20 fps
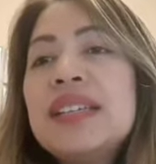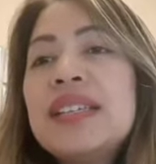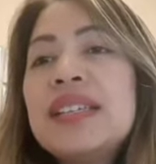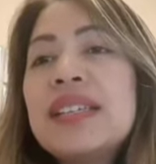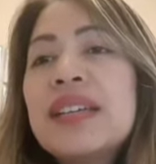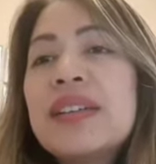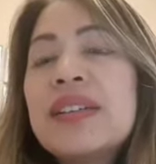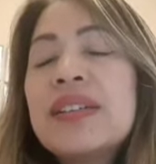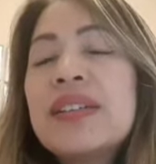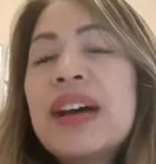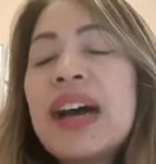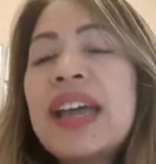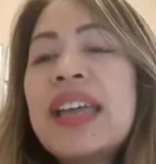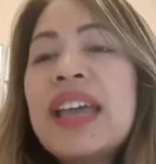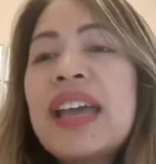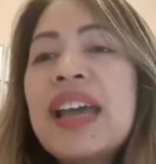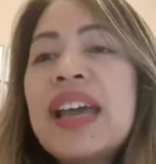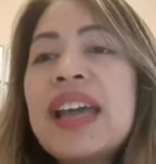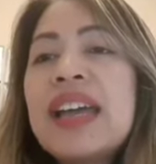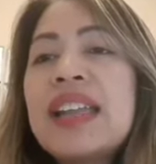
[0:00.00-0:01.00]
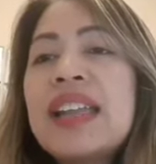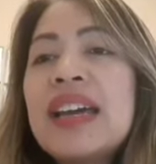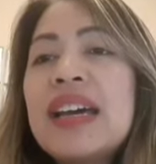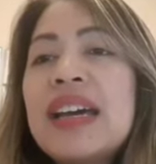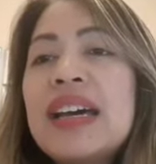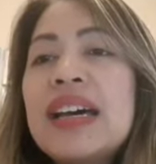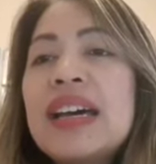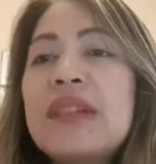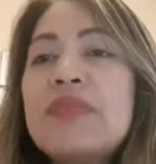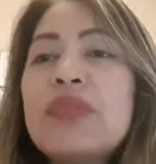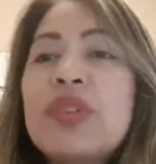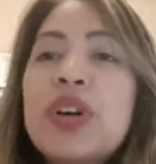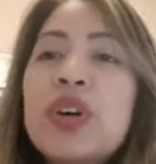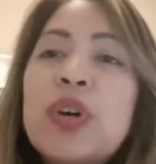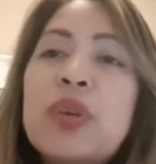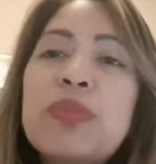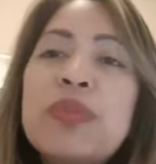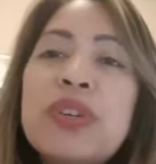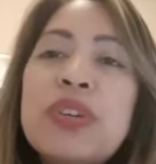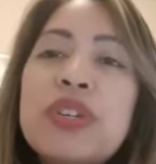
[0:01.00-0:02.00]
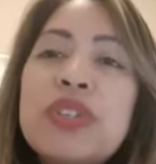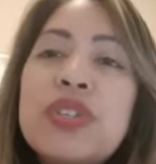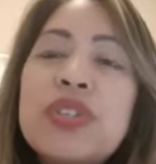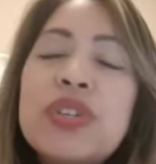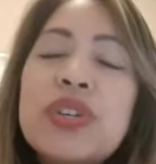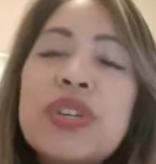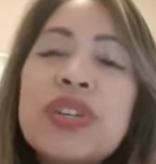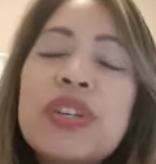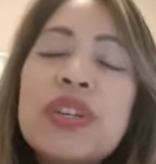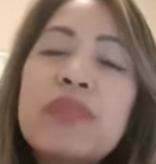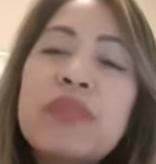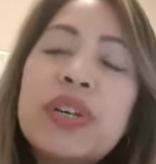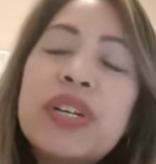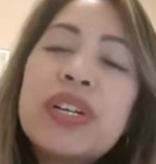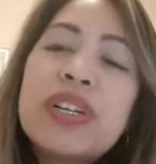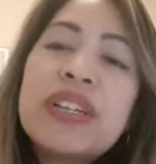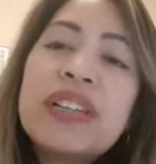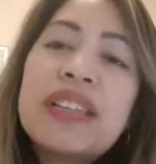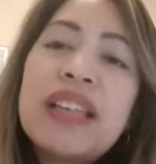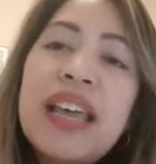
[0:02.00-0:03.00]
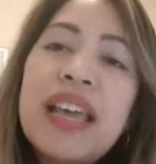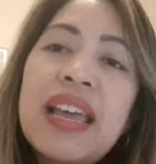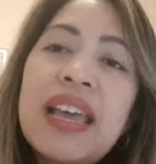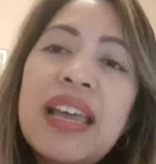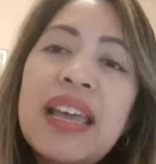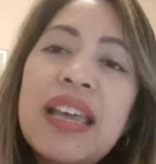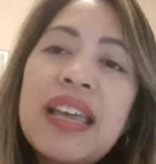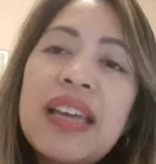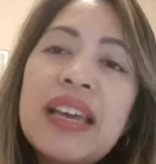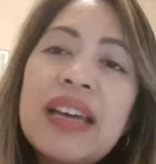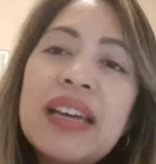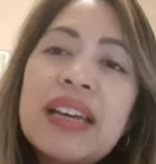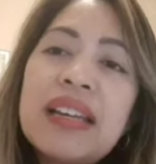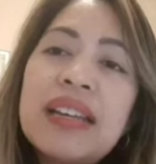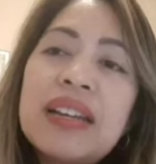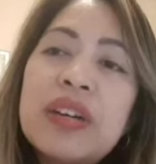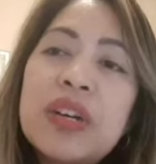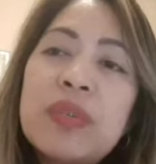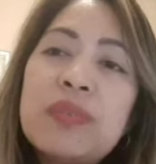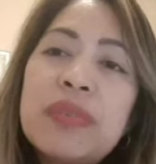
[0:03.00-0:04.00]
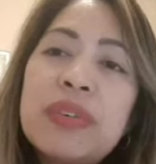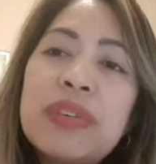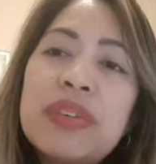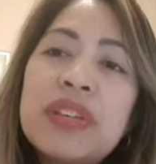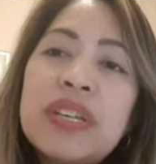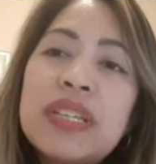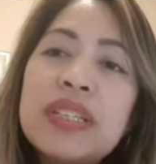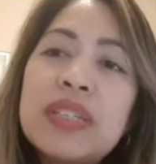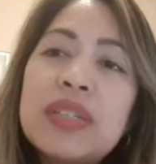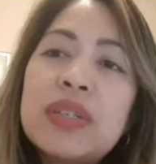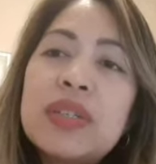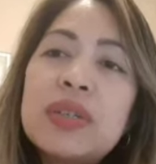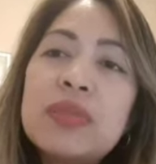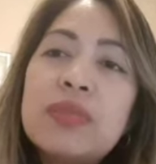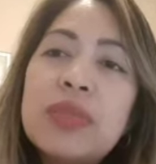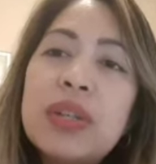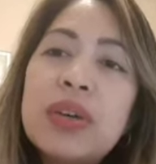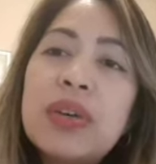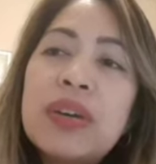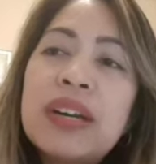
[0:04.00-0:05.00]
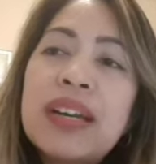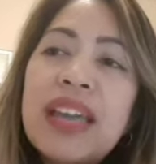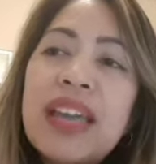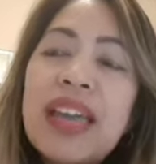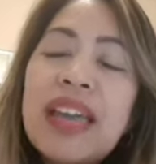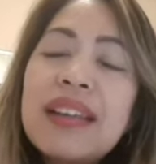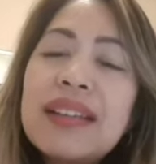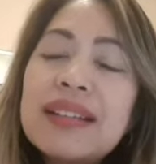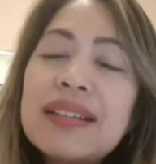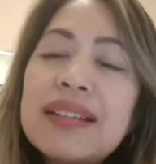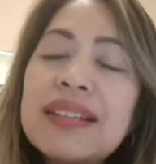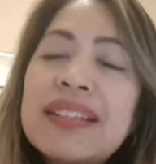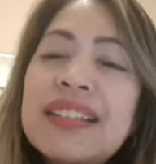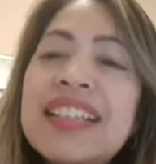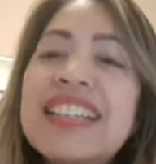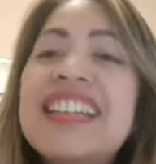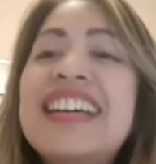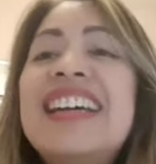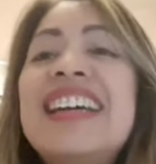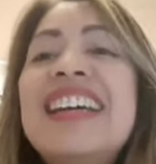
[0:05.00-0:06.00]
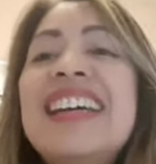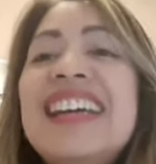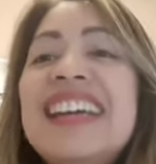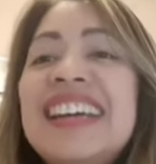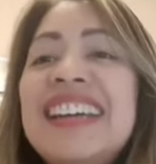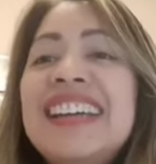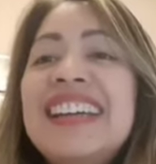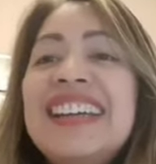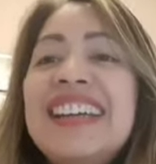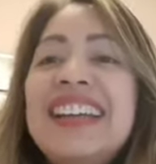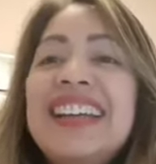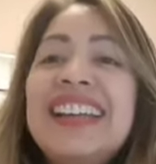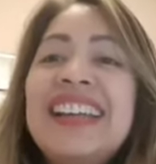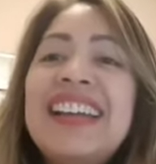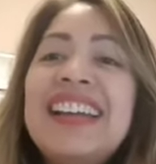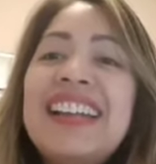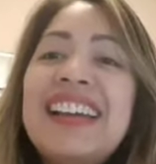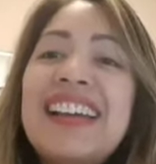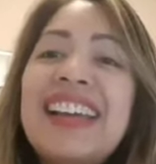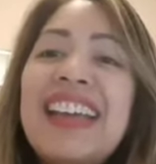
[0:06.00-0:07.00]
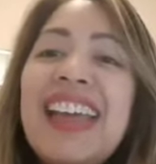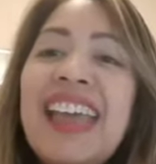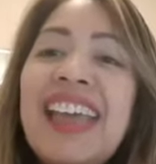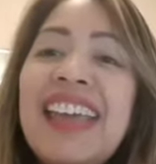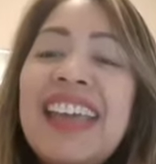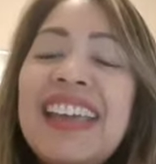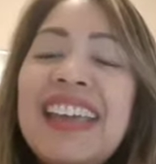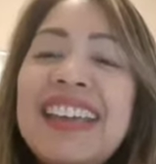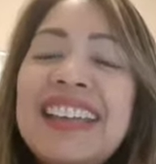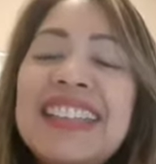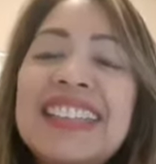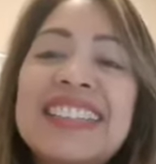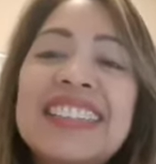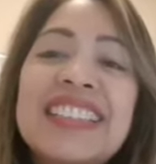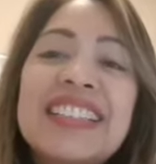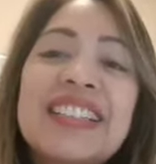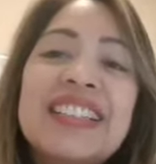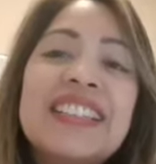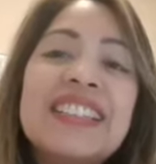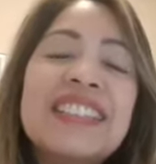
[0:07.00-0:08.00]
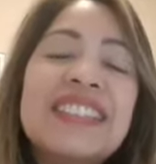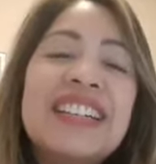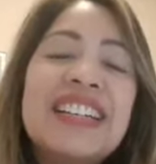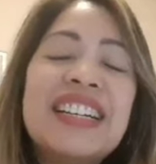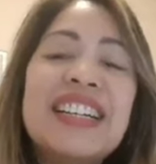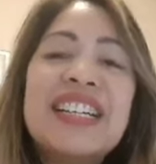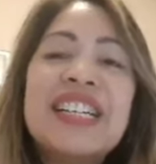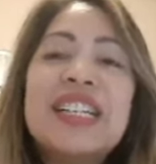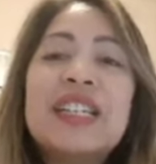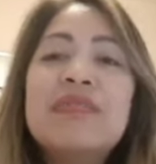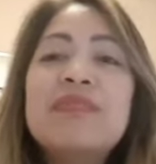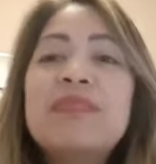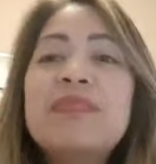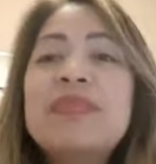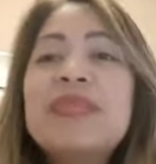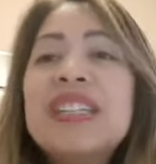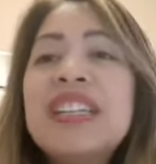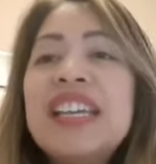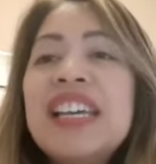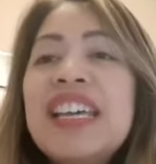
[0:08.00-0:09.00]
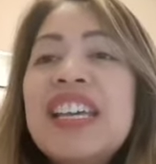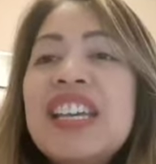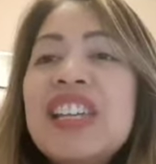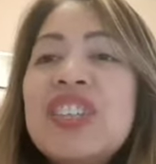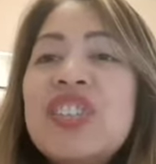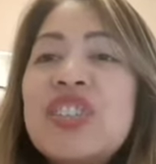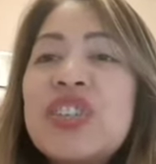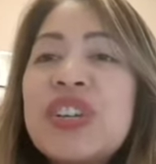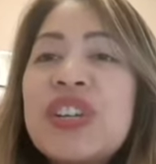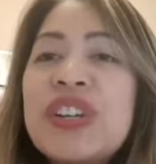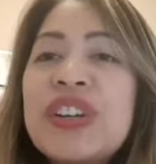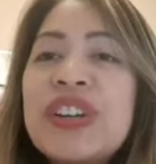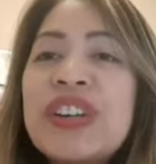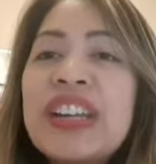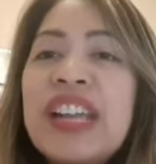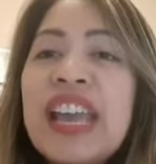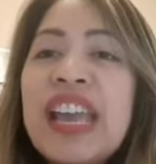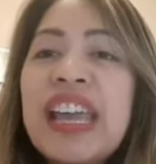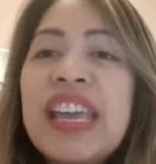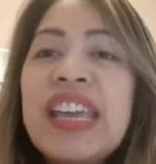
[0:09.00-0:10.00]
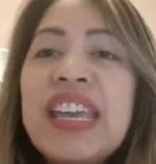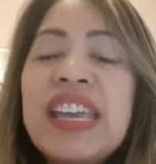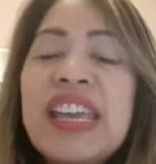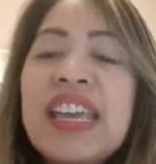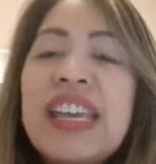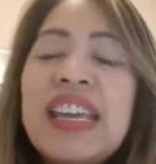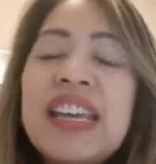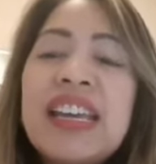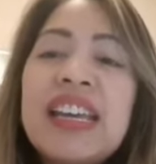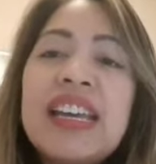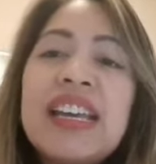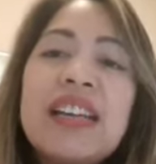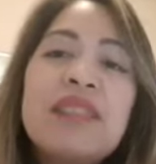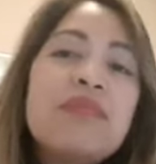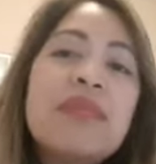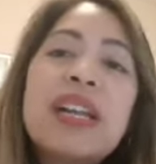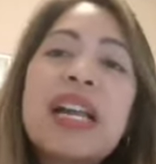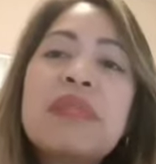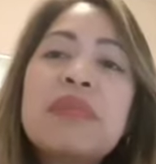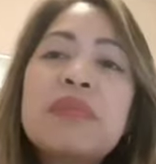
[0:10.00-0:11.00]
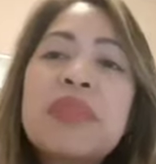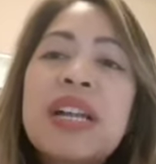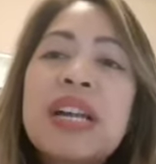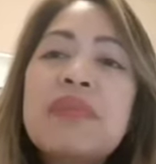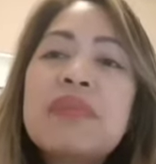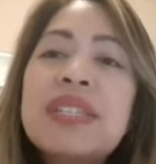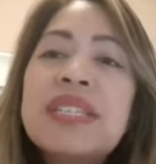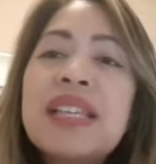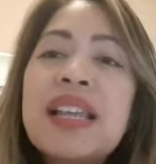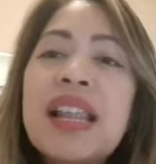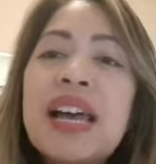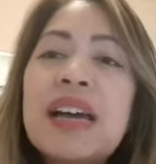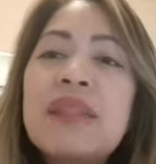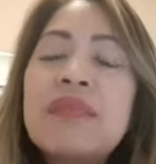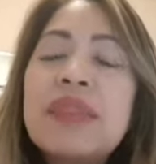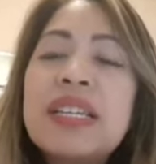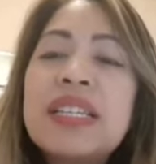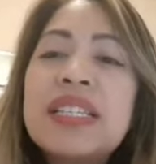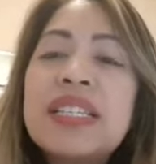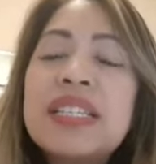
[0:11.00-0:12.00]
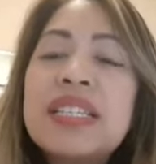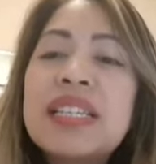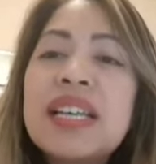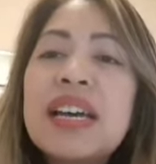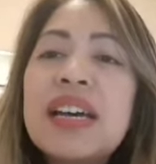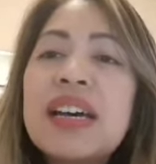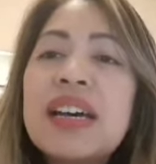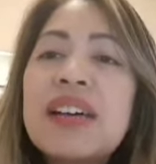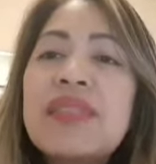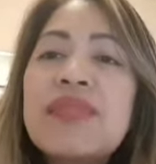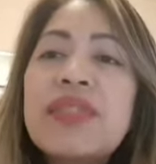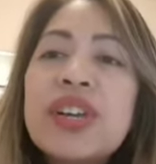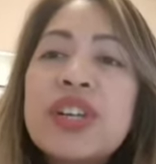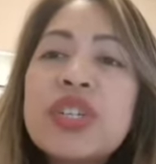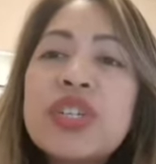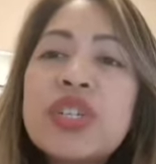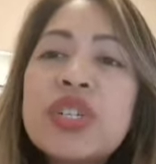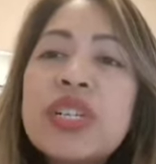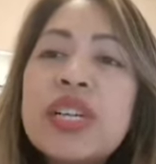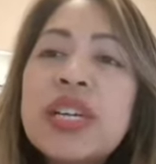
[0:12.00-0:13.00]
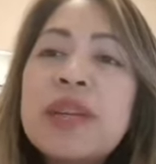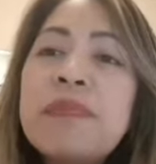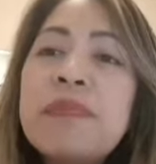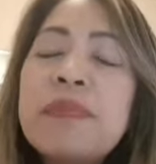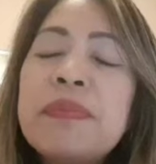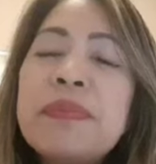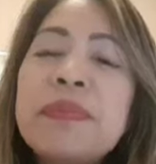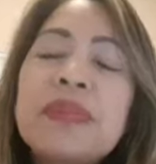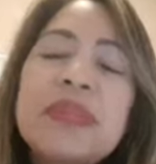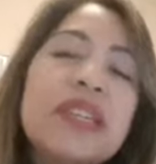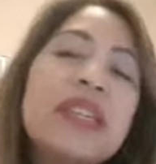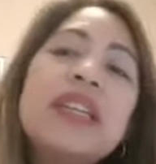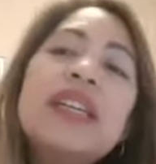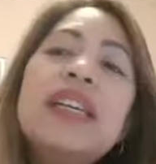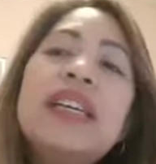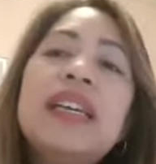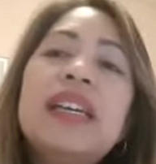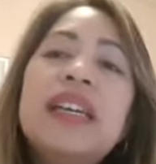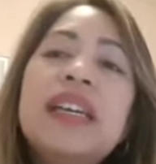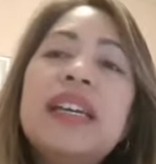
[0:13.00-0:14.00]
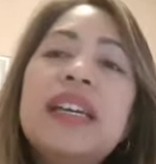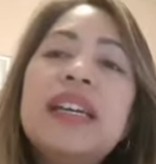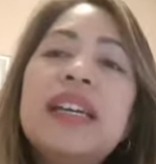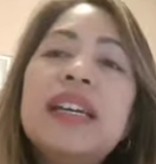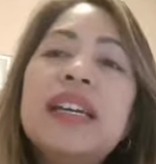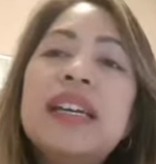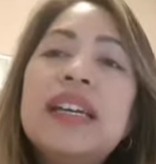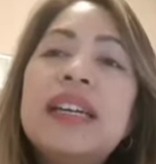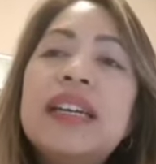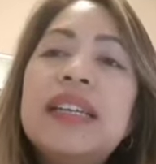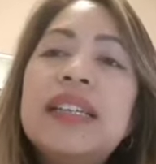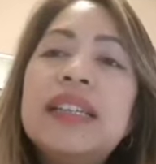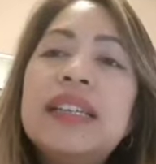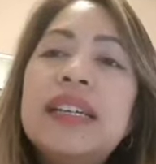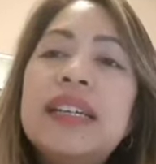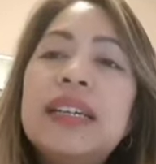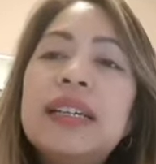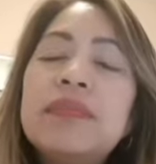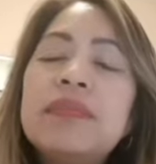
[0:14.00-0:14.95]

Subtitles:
So, ayan, hope you enjoy your birthday and hope you get to blow a candle and eat a cake. So, enjoy your day and maraming salamat sa friendship and